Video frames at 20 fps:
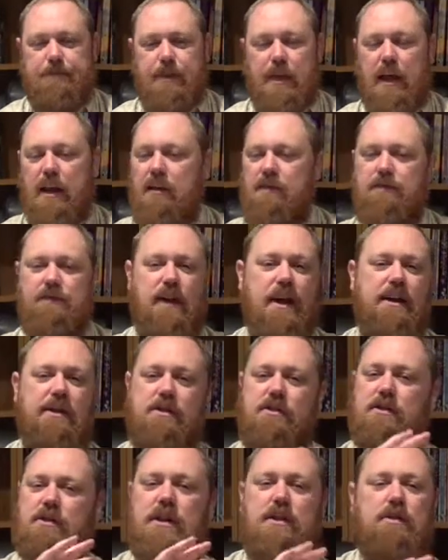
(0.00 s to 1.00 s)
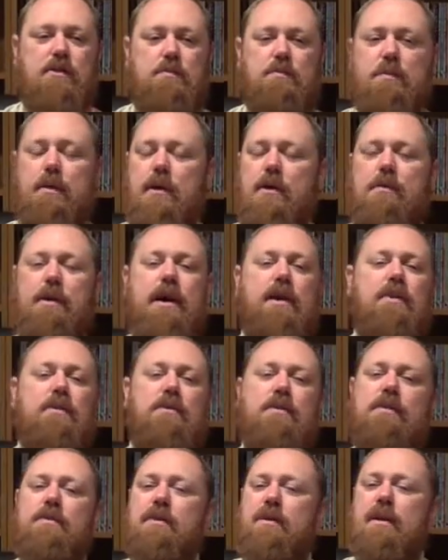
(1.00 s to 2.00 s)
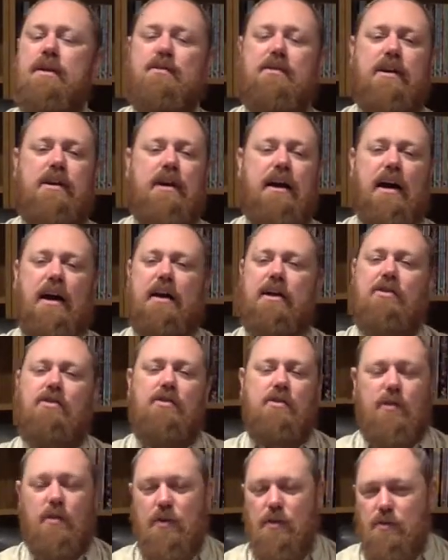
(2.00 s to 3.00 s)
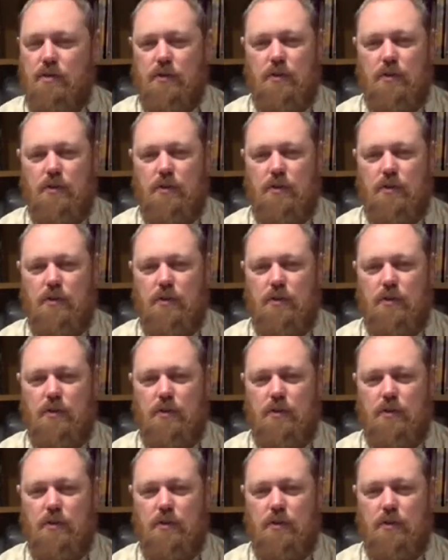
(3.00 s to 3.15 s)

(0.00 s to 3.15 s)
And in faith, they just put him out on the river and they say, "God, he's yours.